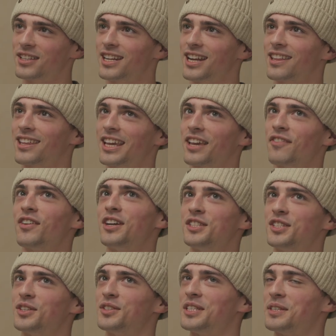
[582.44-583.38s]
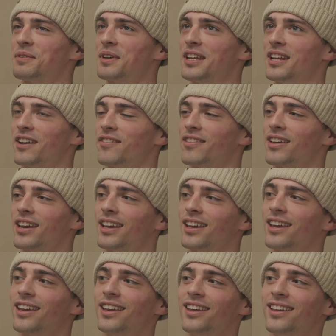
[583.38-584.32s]
And I think if I do deep it enough,
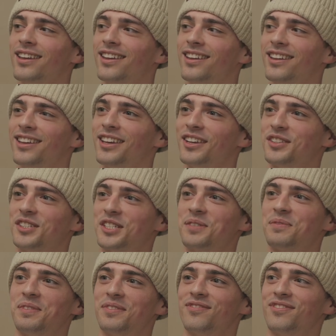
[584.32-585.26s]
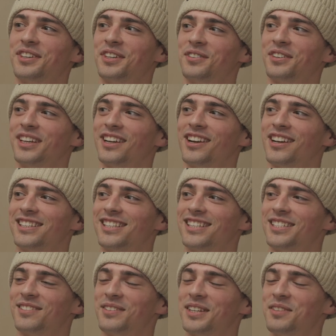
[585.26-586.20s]
like it'll just feel really crazy
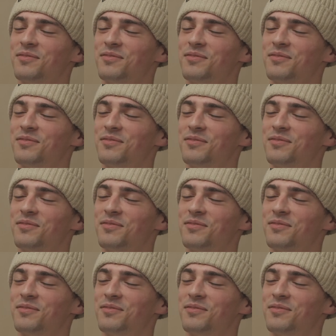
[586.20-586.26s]
to me.